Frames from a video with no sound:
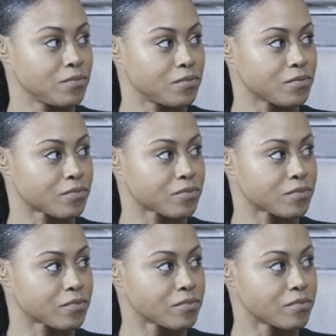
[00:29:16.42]

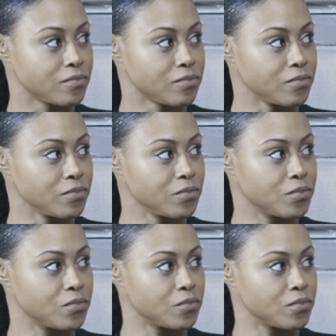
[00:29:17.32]

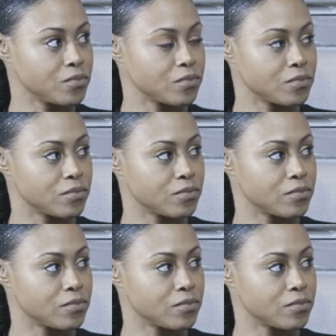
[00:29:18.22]
No words are spoken by the person on screen.